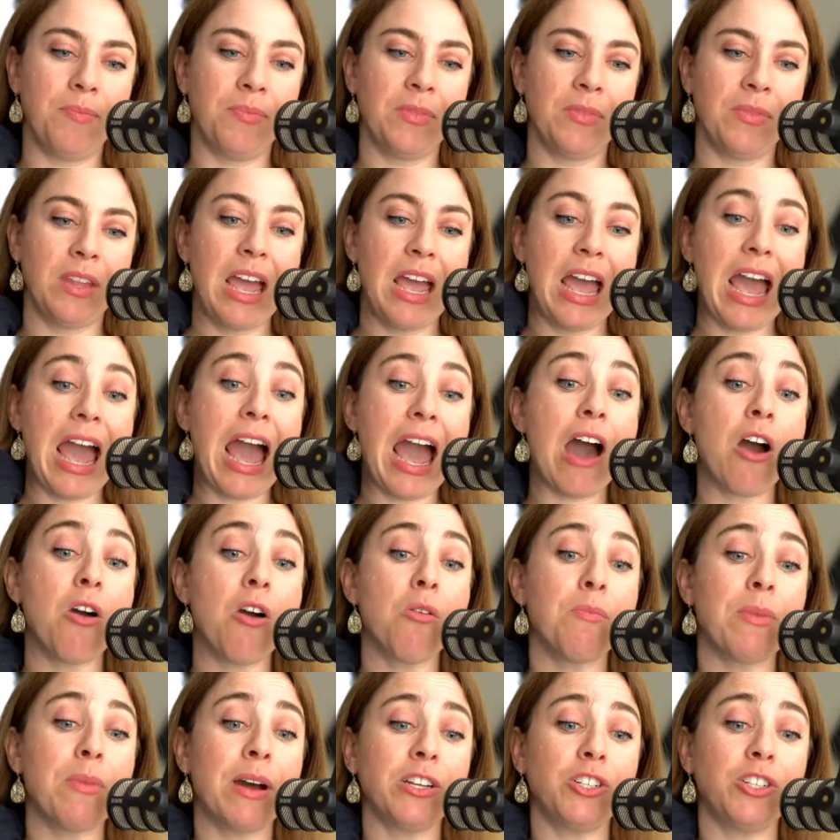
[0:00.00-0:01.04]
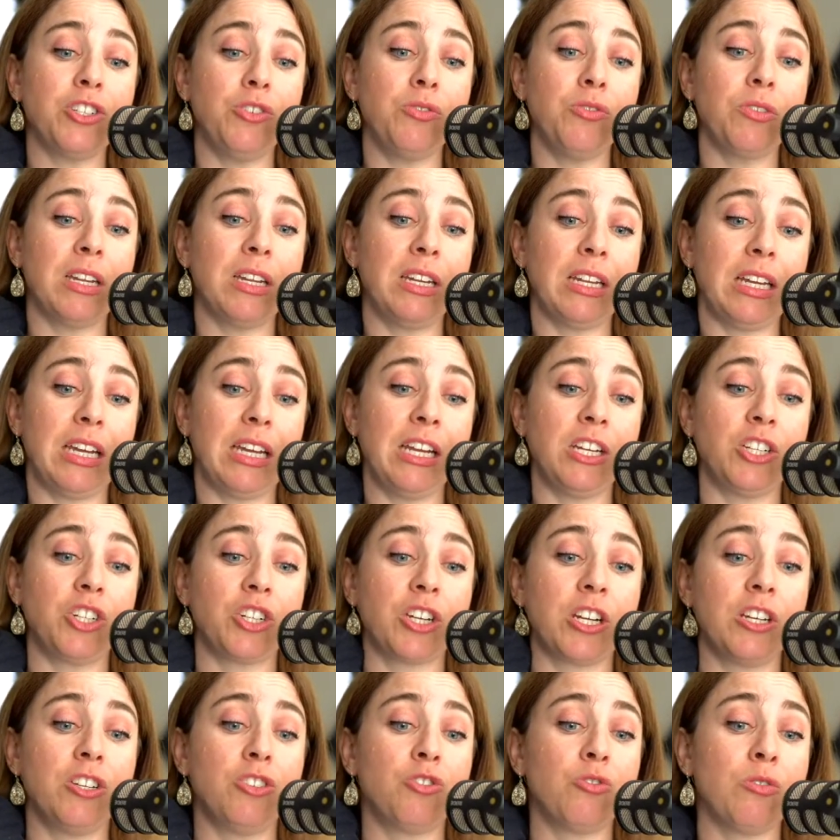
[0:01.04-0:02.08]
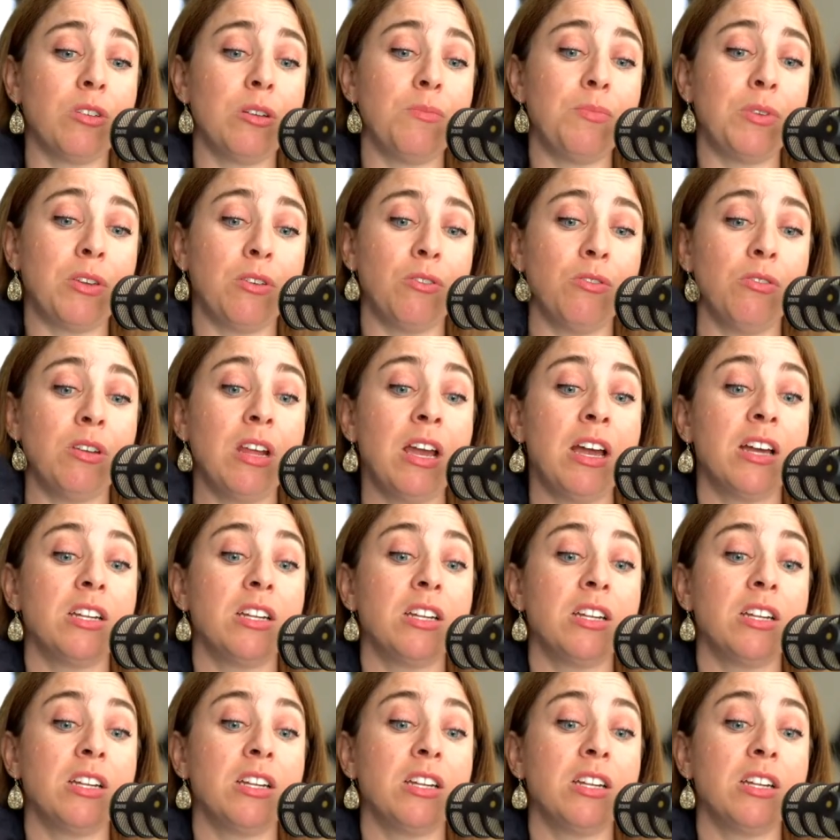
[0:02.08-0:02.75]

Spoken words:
how much you can each contribute